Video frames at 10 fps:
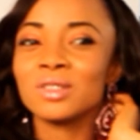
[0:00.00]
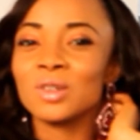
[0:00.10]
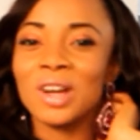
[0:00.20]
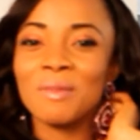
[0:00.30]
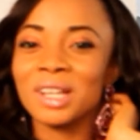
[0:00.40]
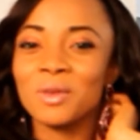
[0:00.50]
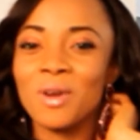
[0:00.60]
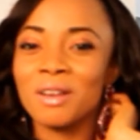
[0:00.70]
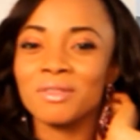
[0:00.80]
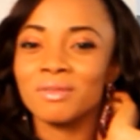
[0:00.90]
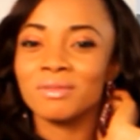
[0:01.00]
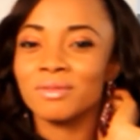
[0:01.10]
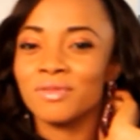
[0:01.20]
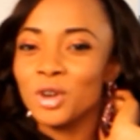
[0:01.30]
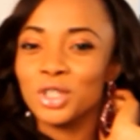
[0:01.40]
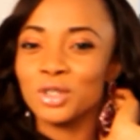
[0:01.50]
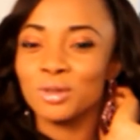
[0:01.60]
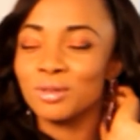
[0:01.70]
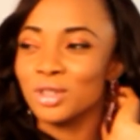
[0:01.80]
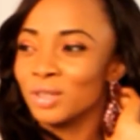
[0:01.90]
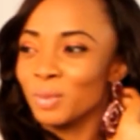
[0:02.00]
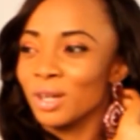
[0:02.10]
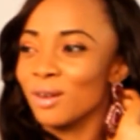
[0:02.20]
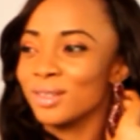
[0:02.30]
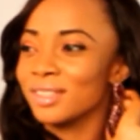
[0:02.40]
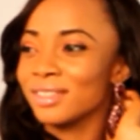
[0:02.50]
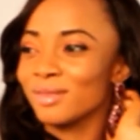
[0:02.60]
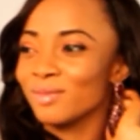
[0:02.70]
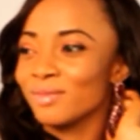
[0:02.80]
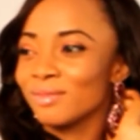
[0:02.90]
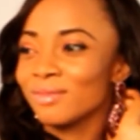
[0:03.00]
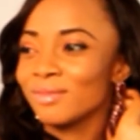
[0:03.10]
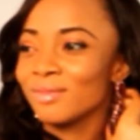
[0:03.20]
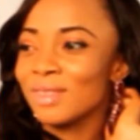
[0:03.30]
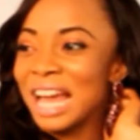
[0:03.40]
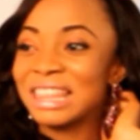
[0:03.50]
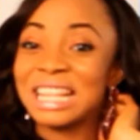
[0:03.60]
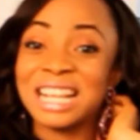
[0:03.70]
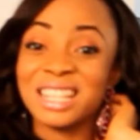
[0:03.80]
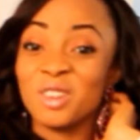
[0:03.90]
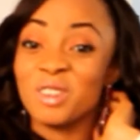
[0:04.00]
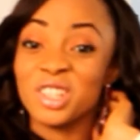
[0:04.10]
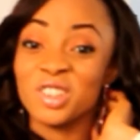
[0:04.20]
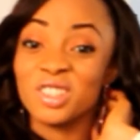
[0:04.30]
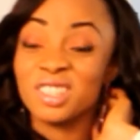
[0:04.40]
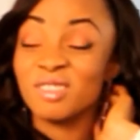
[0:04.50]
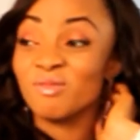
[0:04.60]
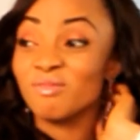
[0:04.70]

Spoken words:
Toke Makinwa, fuck you, just because. I think that's outrageous.